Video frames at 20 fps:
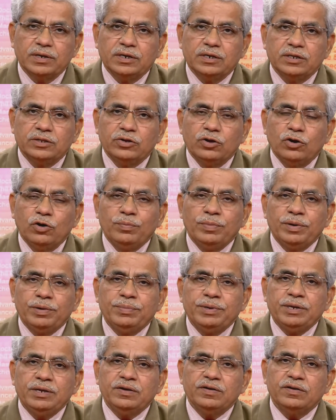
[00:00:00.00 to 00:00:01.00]
There may
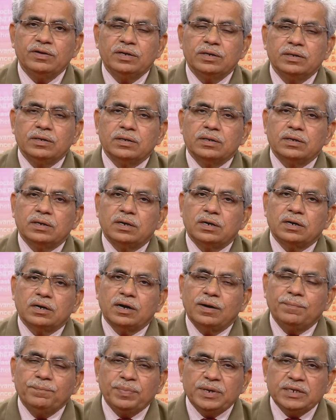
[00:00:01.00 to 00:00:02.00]
be
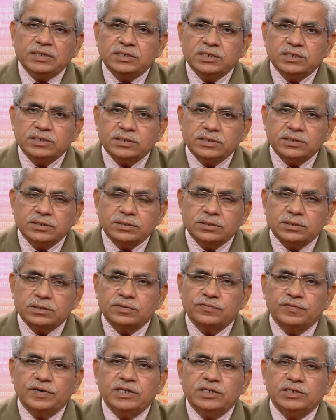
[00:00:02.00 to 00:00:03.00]
compensations,
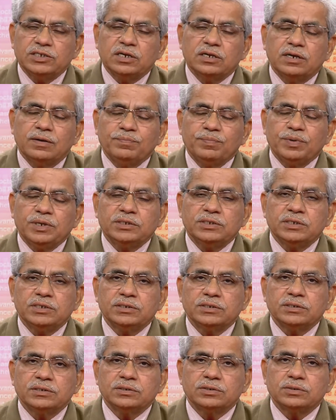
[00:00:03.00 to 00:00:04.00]
financial
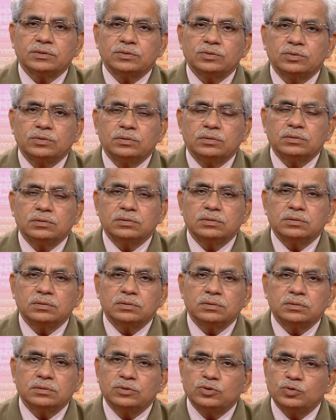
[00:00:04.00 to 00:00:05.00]
compensations
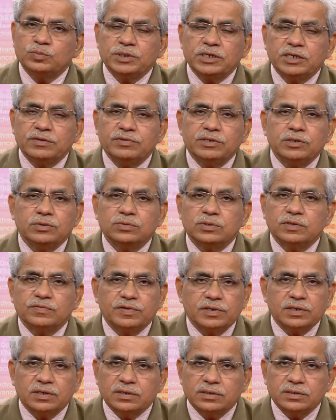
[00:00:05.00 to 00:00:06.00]
to be given to the
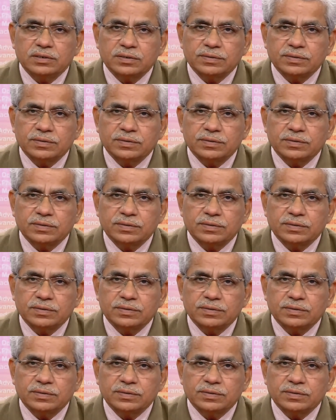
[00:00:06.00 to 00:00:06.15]
workers.